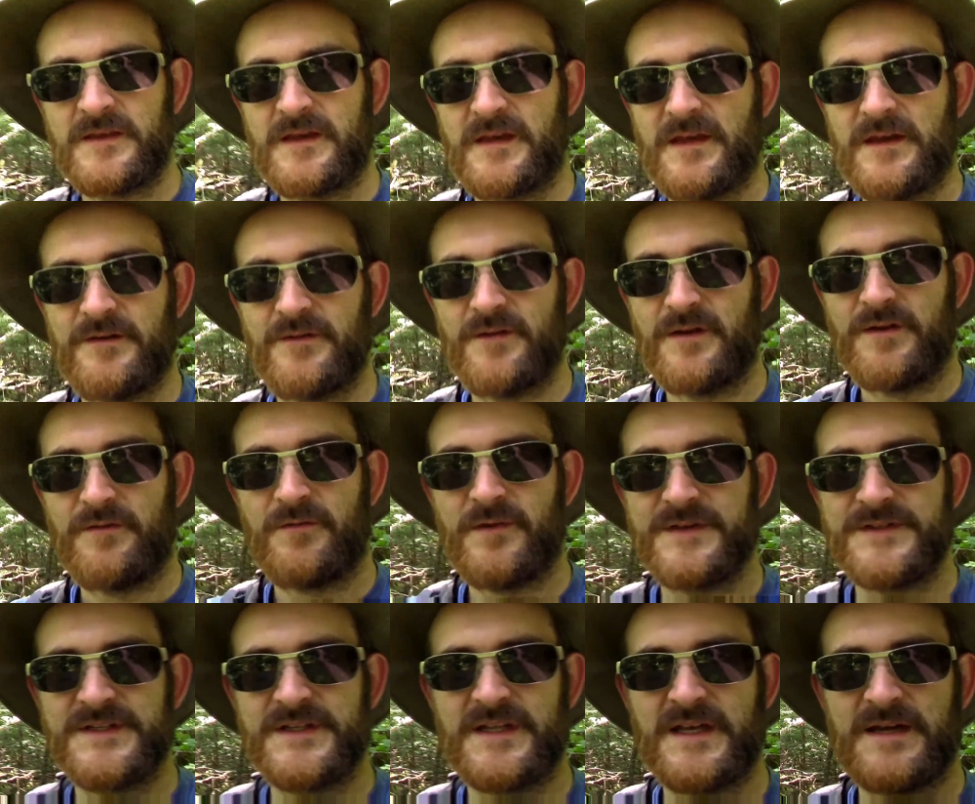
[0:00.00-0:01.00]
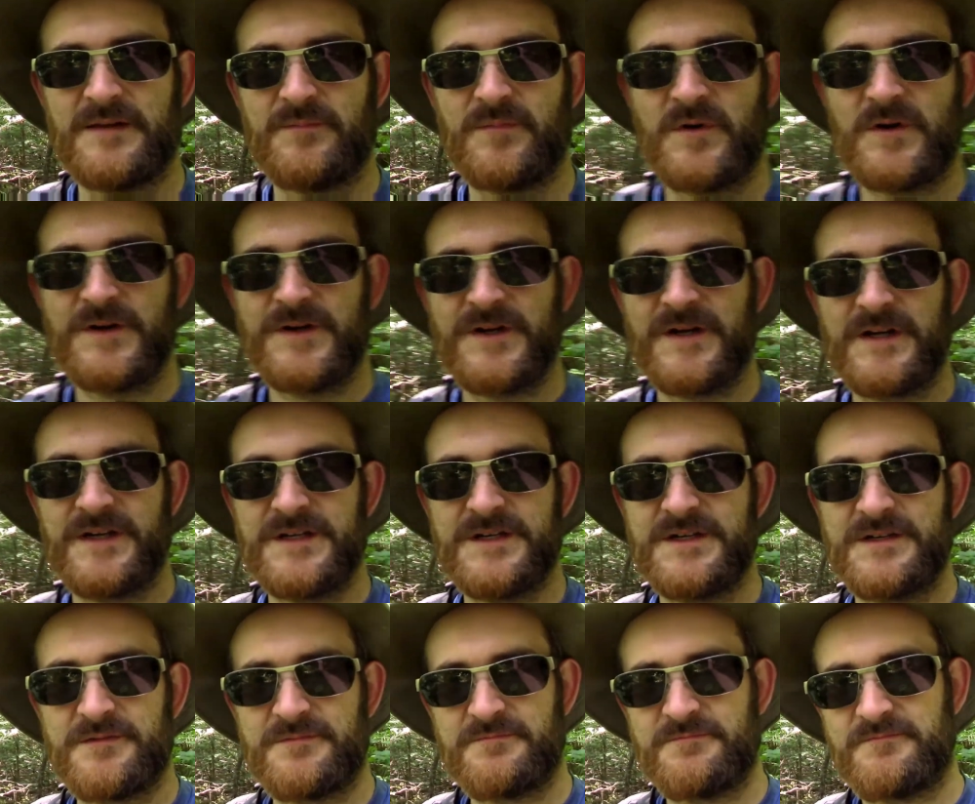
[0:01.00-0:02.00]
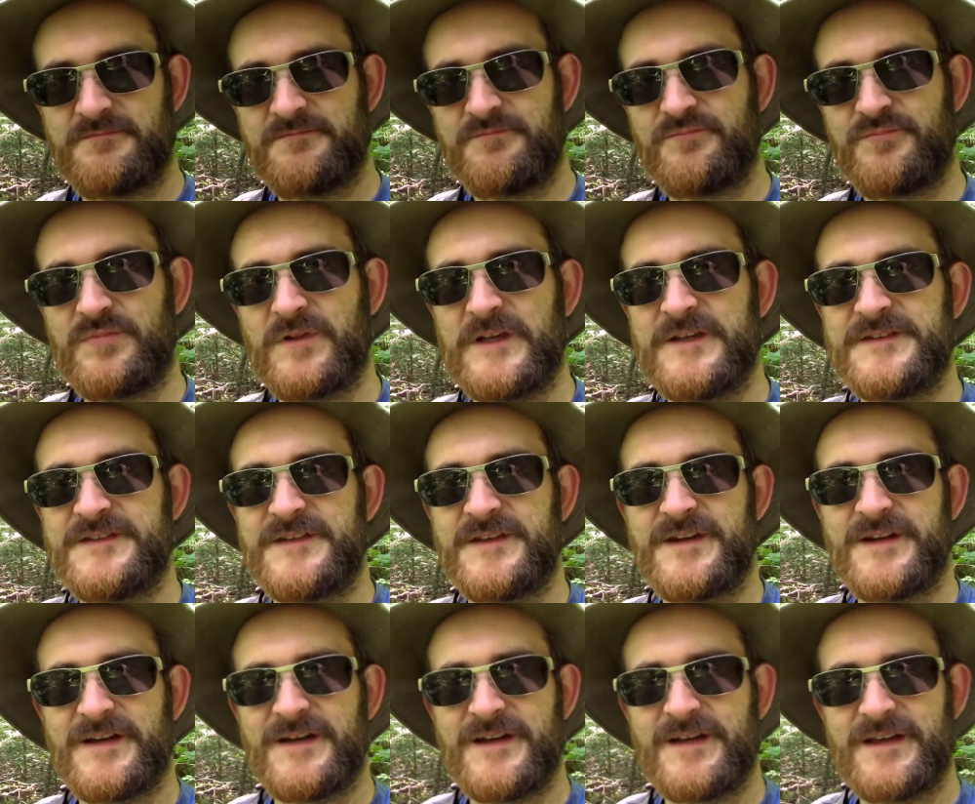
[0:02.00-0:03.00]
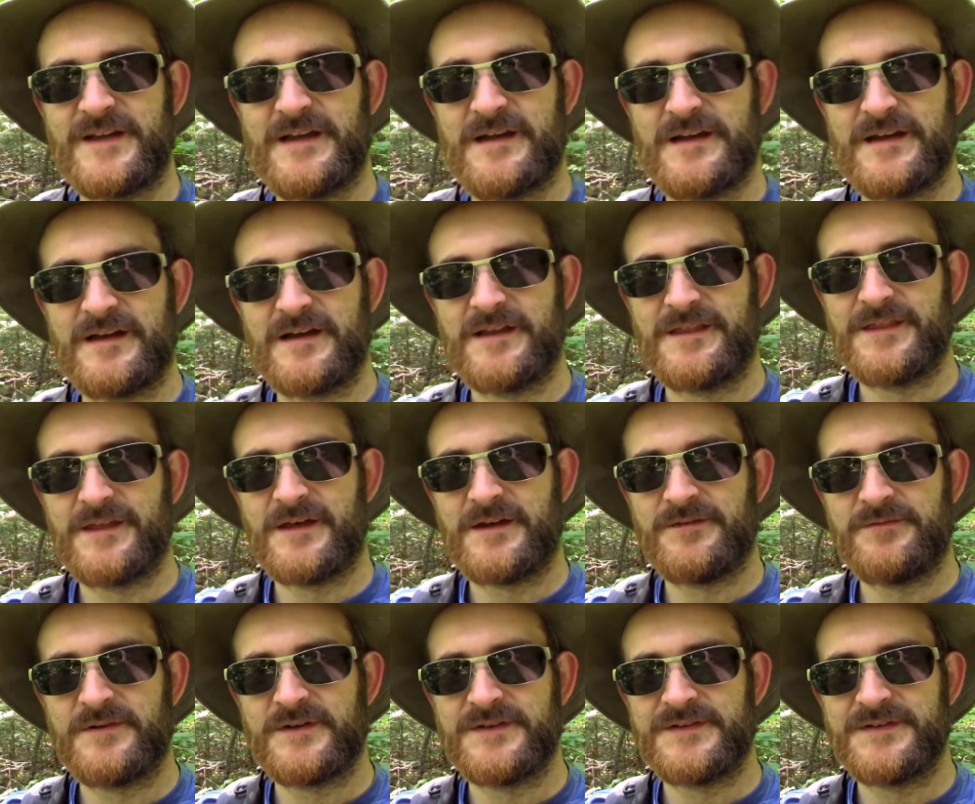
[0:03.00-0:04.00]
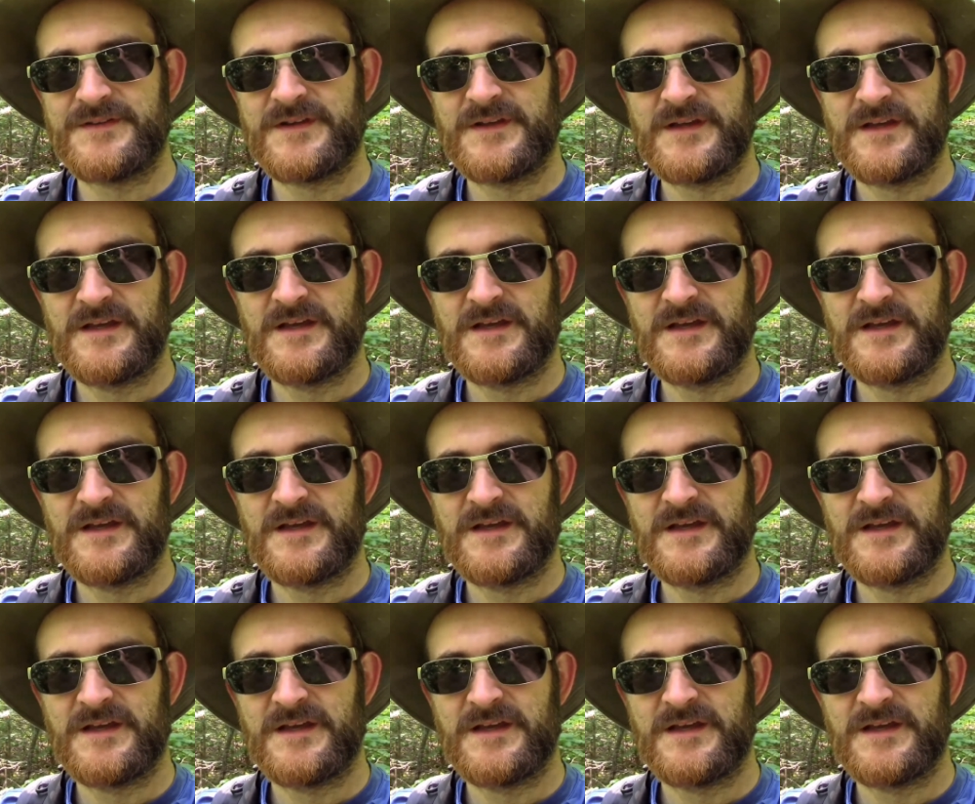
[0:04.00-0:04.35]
It wasn't that portage place that I thought it was.